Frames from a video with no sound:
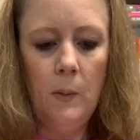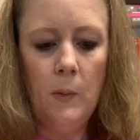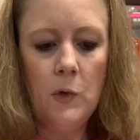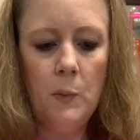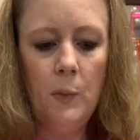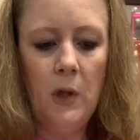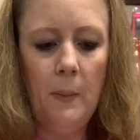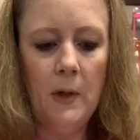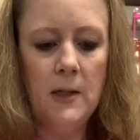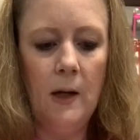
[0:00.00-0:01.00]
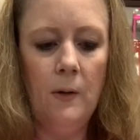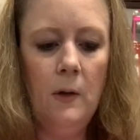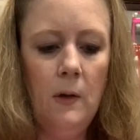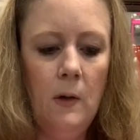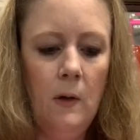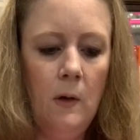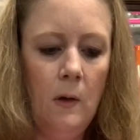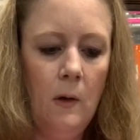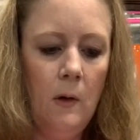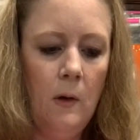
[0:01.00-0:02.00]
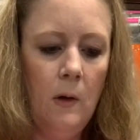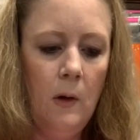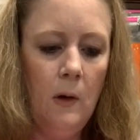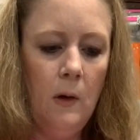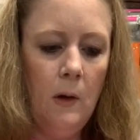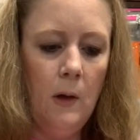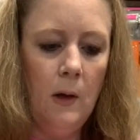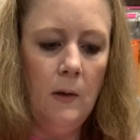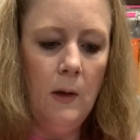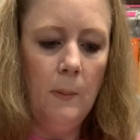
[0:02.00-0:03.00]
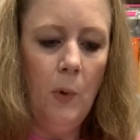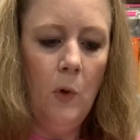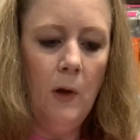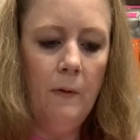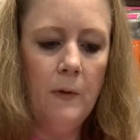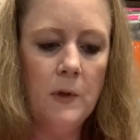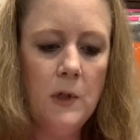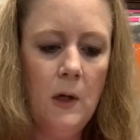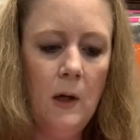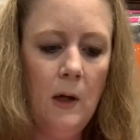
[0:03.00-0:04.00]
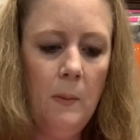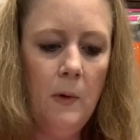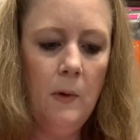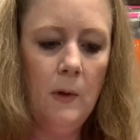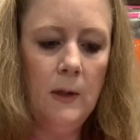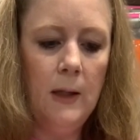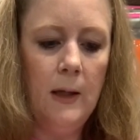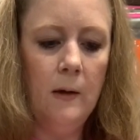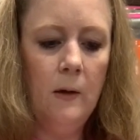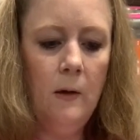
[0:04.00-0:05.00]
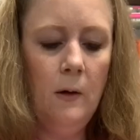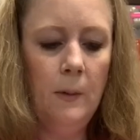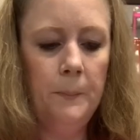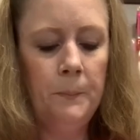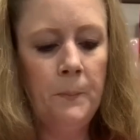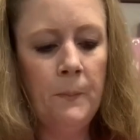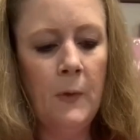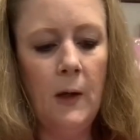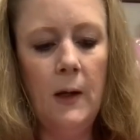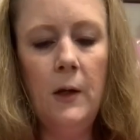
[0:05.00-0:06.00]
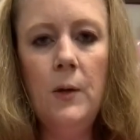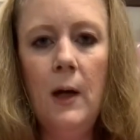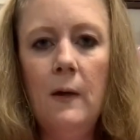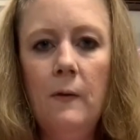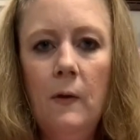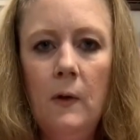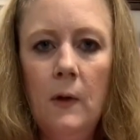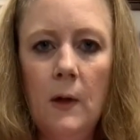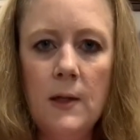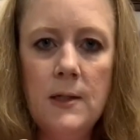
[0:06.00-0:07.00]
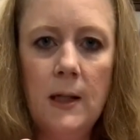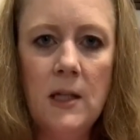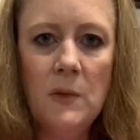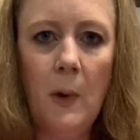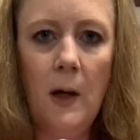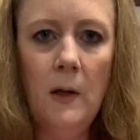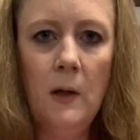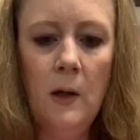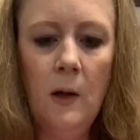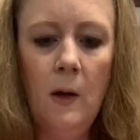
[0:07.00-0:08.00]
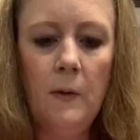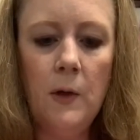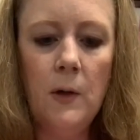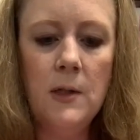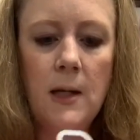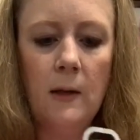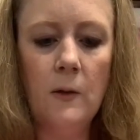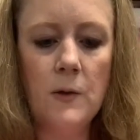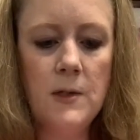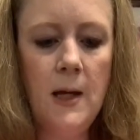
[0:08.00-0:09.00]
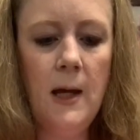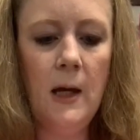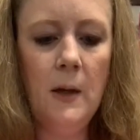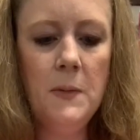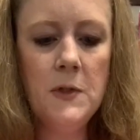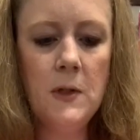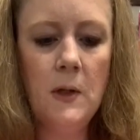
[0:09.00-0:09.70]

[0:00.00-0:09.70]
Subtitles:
Just plop it down and then pull off the top layer. Now you have a sticky spot that you can take those tabs,